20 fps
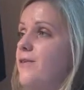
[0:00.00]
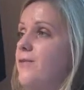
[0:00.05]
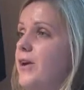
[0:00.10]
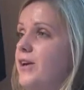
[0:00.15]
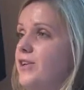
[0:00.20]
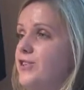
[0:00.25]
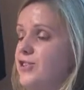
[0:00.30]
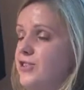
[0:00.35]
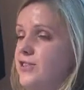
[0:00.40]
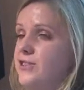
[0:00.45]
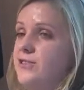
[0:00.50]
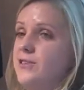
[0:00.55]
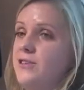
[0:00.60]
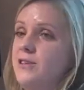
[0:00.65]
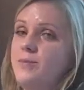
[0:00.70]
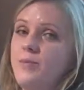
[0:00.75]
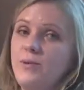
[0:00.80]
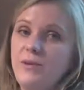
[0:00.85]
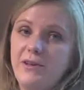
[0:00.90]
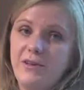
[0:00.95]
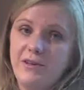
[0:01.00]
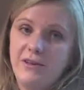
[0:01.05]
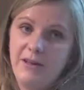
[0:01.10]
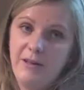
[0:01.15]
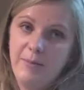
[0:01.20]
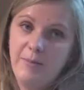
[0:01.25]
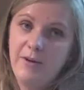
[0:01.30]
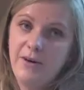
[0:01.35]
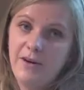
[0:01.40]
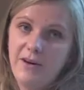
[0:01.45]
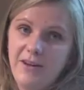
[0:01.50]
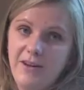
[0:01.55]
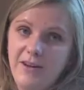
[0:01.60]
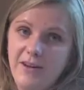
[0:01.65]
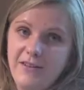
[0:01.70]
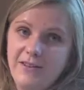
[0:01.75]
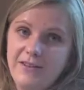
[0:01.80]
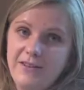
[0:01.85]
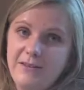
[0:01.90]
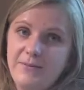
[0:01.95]
registered political
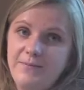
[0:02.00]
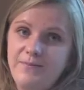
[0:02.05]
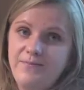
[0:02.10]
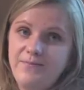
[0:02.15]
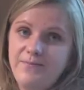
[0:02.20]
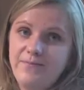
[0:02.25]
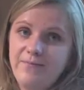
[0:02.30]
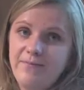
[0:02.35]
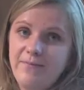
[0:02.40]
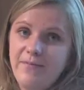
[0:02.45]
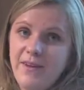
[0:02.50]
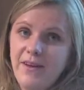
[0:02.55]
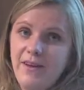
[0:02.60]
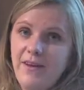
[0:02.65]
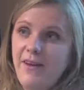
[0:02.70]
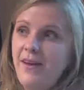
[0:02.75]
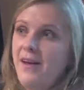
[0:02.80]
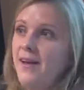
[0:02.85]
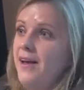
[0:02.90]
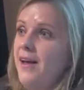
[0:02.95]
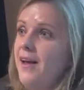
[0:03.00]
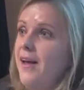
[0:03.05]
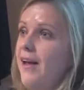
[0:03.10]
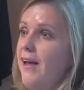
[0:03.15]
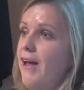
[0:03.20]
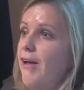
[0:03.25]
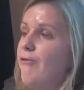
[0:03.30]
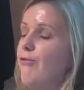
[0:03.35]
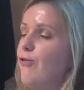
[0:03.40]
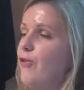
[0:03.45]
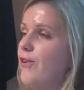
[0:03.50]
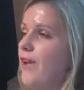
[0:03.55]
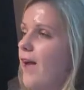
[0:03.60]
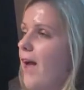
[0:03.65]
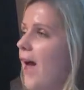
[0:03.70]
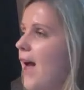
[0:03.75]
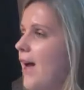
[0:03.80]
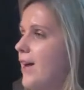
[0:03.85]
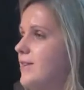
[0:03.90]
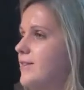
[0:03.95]
parties. If you'd
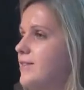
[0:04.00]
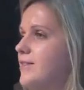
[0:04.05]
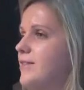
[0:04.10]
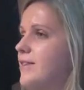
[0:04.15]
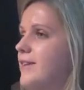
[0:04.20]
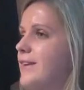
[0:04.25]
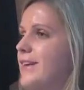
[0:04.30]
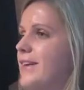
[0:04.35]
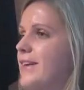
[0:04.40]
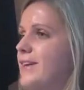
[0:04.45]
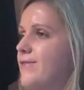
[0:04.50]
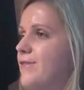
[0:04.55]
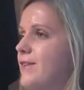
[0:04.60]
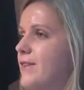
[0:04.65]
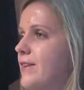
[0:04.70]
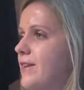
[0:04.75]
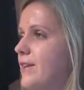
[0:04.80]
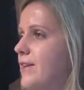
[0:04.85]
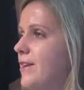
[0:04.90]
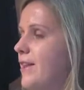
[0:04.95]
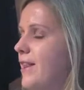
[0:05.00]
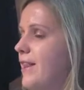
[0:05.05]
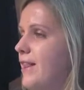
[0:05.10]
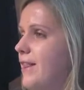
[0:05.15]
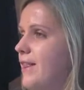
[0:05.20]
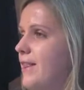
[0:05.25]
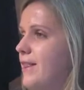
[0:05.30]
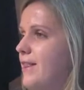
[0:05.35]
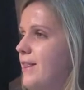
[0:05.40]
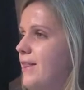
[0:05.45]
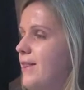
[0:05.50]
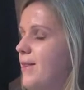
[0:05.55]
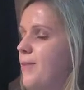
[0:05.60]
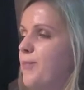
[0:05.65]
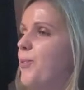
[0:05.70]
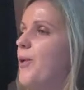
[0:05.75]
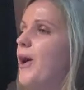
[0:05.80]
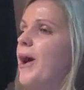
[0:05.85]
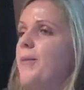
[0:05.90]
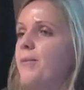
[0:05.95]
ask even the
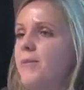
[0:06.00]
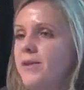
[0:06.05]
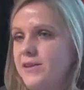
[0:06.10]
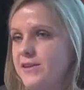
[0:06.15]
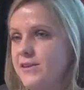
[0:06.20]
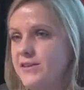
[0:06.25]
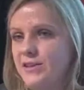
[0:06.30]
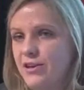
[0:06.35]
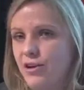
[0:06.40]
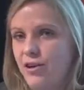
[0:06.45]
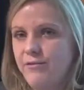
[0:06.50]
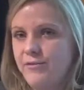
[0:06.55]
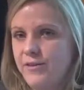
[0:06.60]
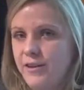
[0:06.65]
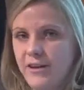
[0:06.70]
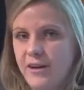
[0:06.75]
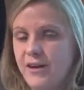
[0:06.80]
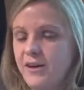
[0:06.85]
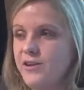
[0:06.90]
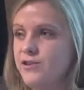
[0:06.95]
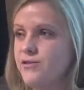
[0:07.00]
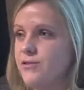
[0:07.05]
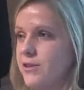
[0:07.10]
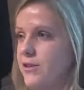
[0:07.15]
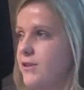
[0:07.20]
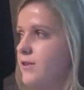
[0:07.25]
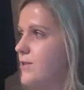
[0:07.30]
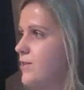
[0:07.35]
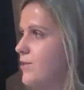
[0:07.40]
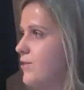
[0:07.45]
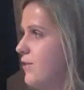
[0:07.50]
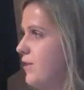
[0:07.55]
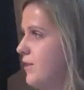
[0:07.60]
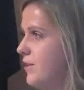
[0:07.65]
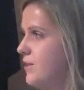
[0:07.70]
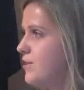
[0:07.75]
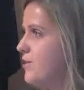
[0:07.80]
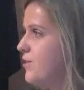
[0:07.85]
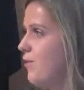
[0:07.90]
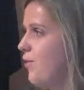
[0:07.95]
prime minister of the country to
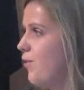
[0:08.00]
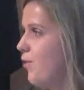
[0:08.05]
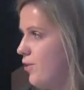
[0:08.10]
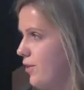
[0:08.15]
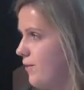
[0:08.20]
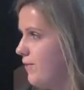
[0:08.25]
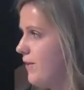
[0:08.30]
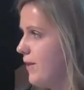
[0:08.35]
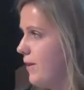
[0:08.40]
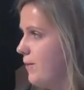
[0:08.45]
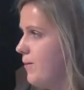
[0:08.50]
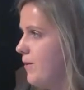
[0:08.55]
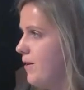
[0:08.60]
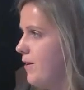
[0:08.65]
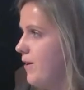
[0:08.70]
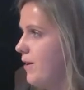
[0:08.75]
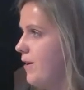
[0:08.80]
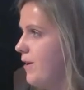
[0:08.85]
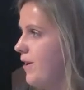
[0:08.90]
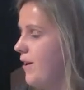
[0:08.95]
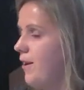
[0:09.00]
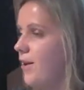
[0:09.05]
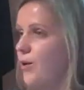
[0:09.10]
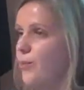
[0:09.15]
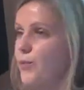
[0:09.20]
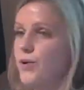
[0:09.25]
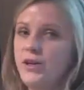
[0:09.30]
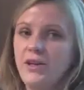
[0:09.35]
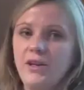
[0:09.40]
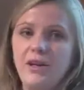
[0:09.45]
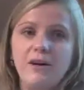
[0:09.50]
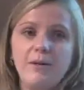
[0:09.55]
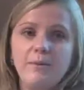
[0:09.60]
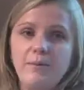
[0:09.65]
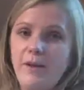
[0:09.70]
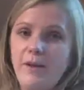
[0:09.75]
list all of them, he would not